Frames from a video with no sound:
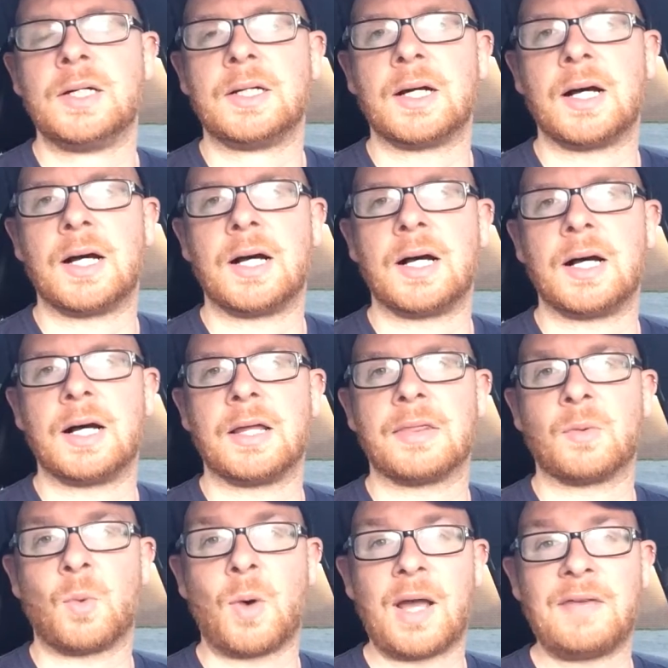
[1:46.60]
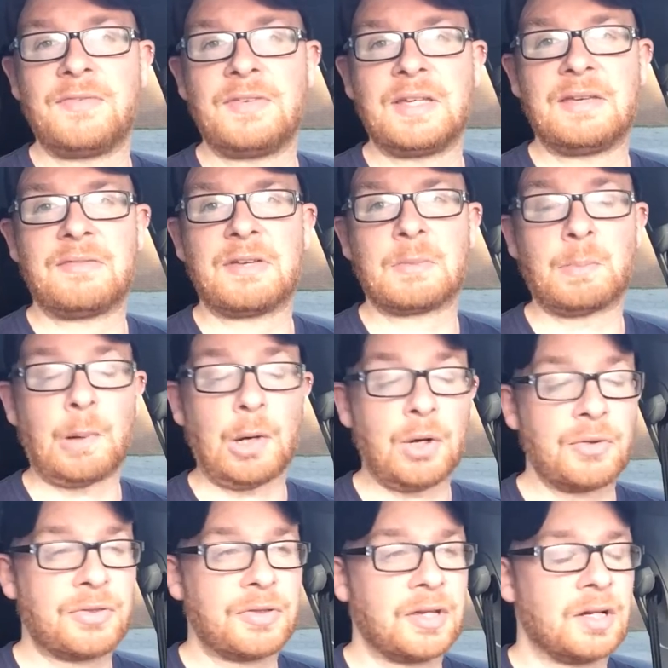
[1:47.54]
uh, the wifey giving
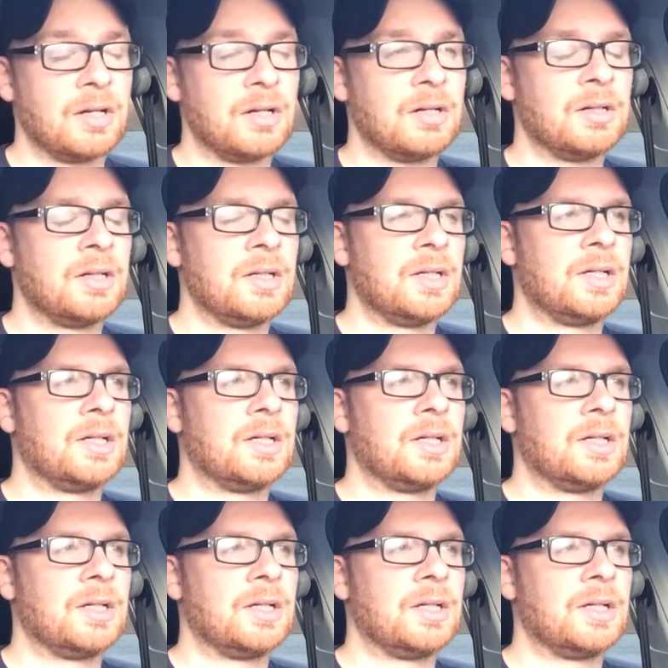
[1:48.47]
birth here.